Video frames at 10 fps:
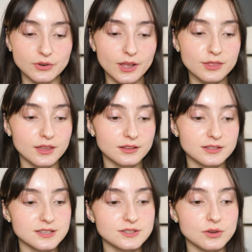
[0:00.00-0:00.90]
I think
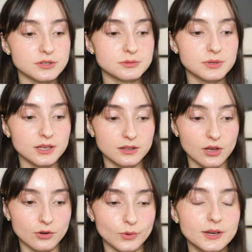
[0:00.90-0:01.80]
this is going to be a
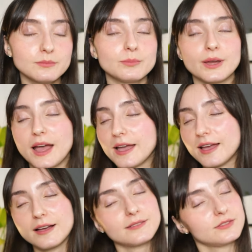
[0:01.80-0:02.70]
long one, but
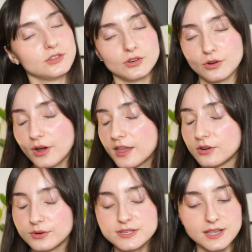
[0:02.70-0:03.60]
I, you know, I
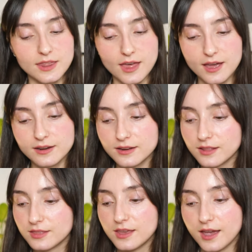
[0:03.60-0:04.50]
always say that and
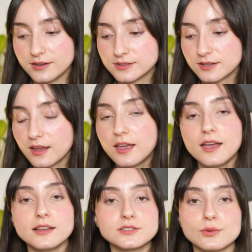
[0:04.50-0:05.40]
in the end,
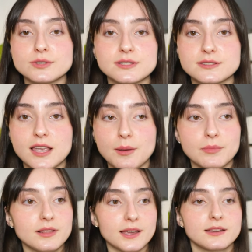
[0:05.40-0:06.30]
it's always the same,
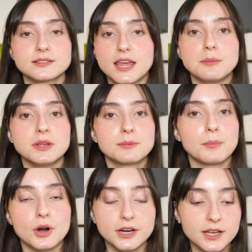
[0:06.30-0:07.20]
like 10 minute
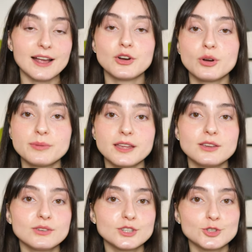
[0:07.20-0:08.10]
mark. I hope that
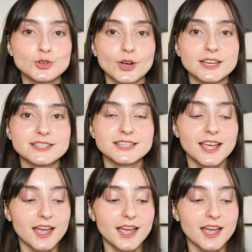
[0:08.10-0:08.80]
you enjoyed